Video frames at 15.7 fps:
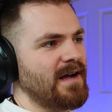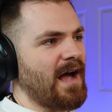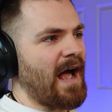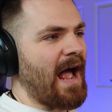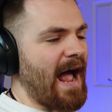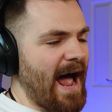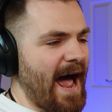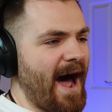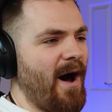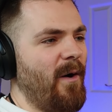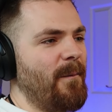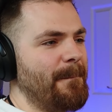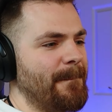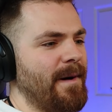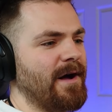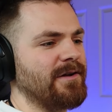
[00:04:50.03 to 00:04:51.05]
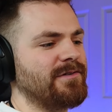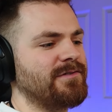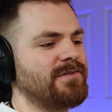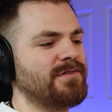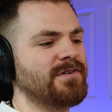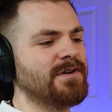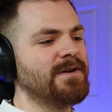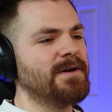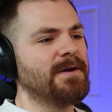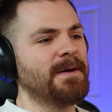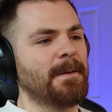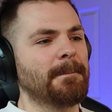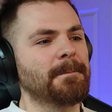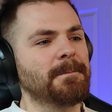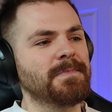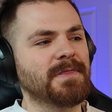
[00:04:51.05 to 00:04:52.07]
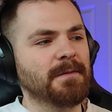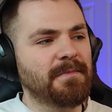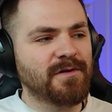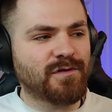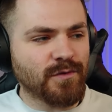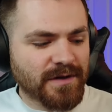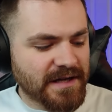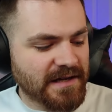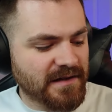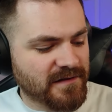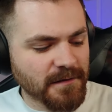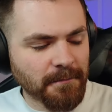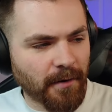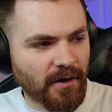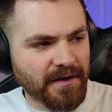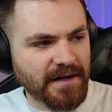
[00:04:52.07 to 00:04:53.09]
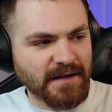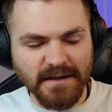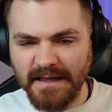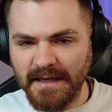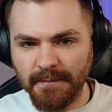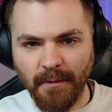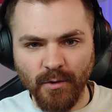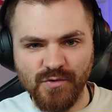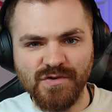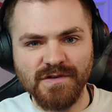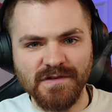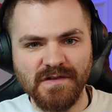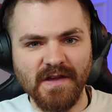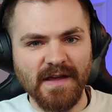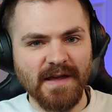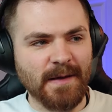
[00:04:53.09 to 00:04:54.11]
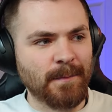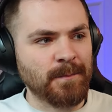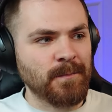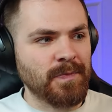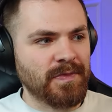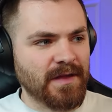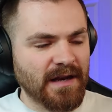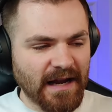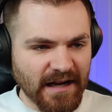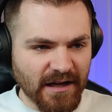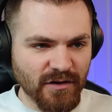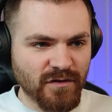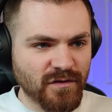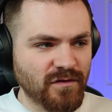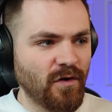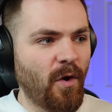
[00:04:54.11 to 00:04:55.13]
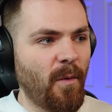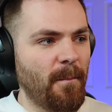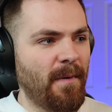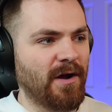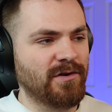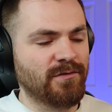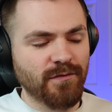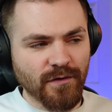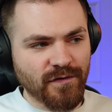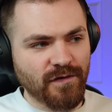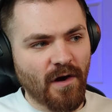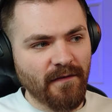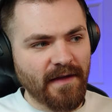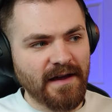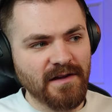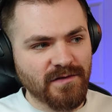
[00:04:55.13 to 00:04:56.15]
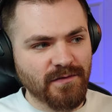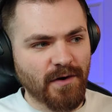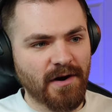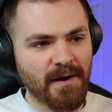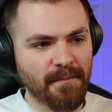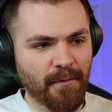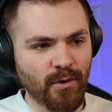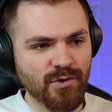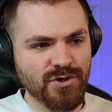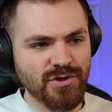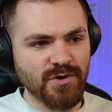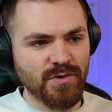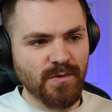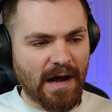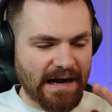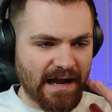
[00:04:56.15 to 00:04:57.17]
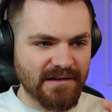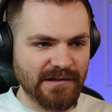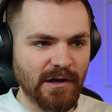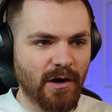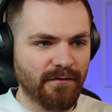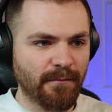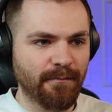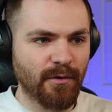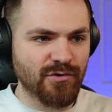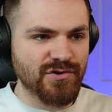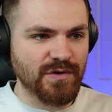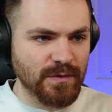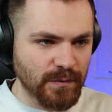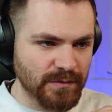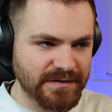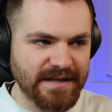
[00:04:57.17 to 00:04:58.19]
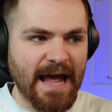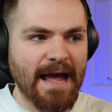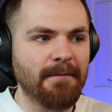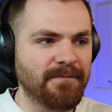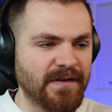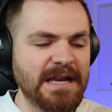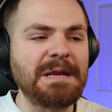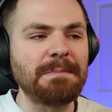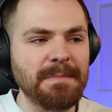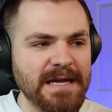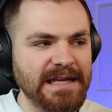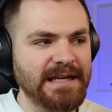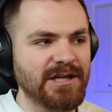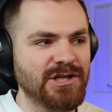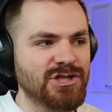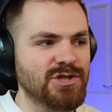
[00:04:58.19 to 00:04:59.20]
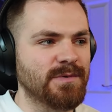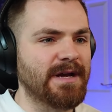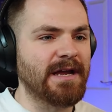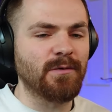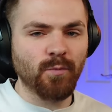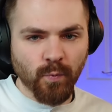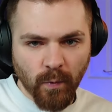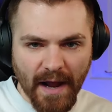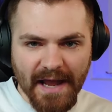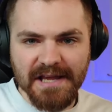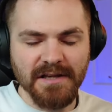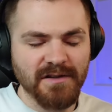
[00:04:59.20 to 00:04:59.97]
how much Mizuki is embodying the emotions here. Like, so much. For a song that is very emotional and has a lot of emotional depth and meaning to it and weight,